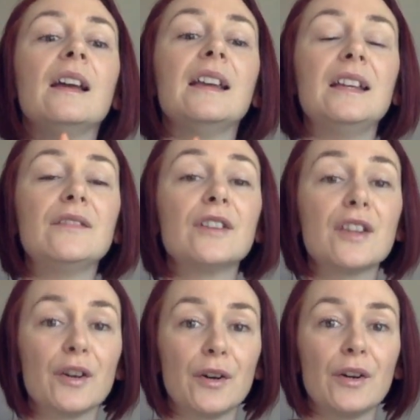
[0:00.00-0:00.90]
Even
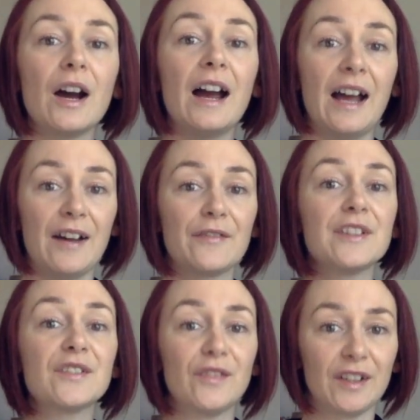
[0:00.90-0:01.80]
though I have
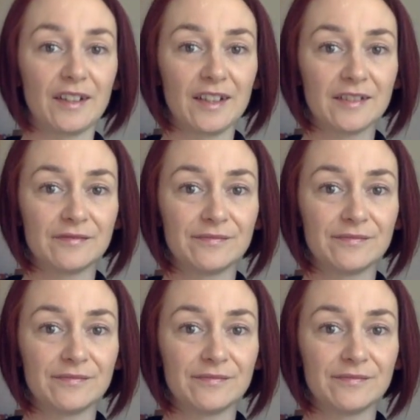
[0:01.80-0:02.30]
this feeling,